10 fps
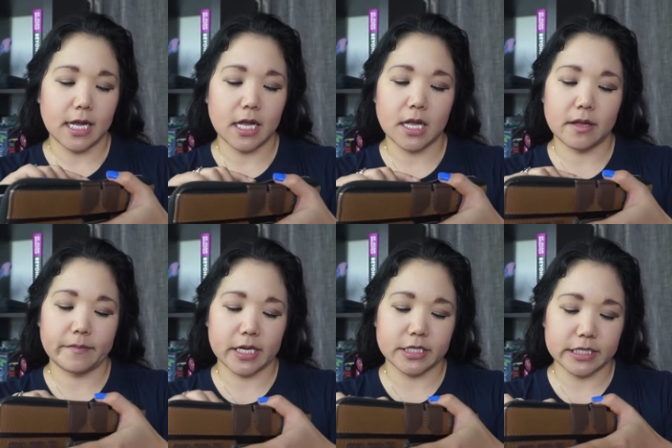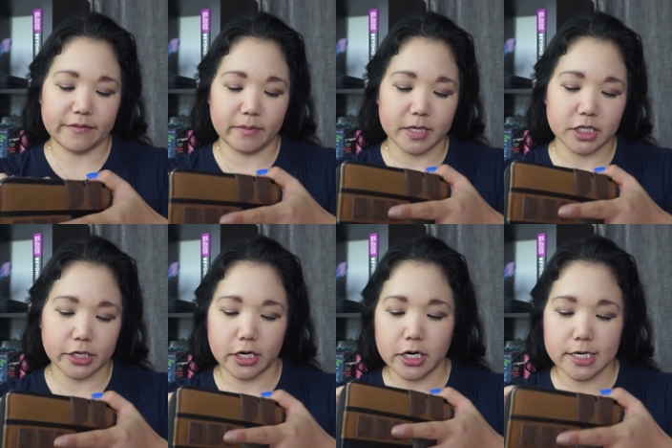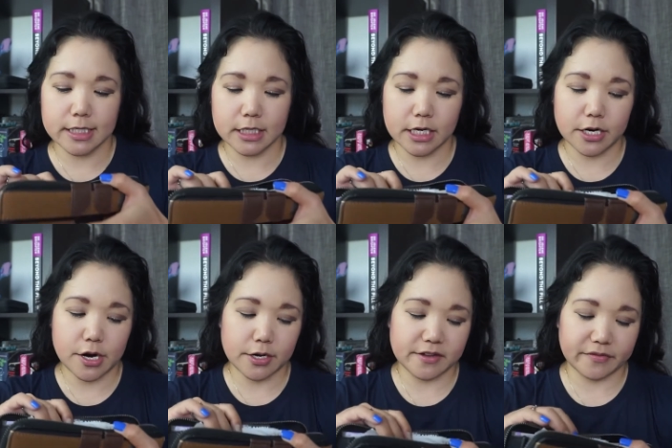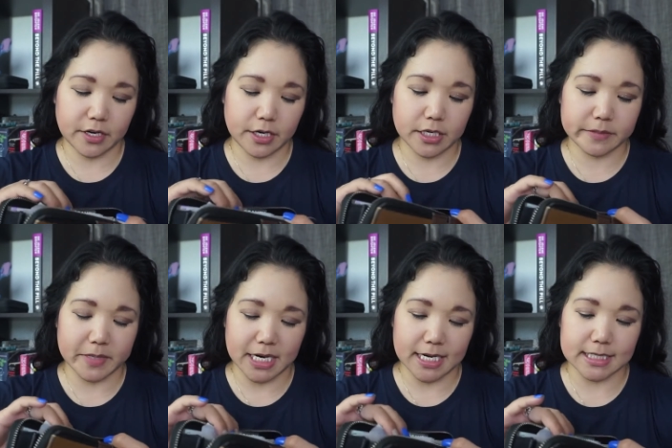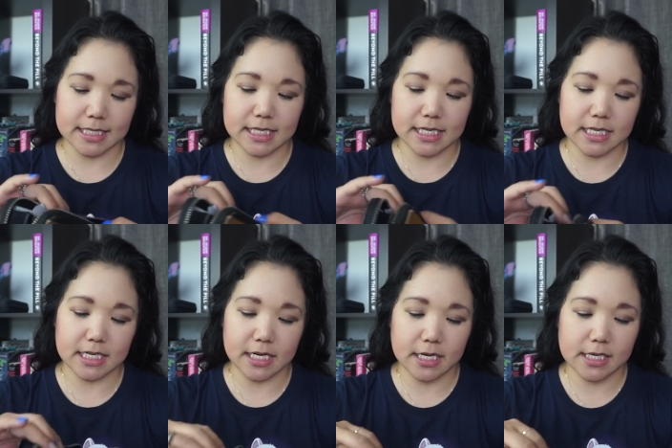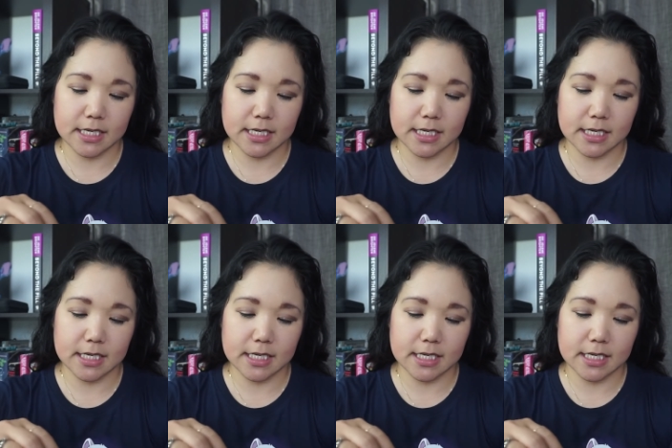I just have a bunch of cards in here, gift cards, my ID.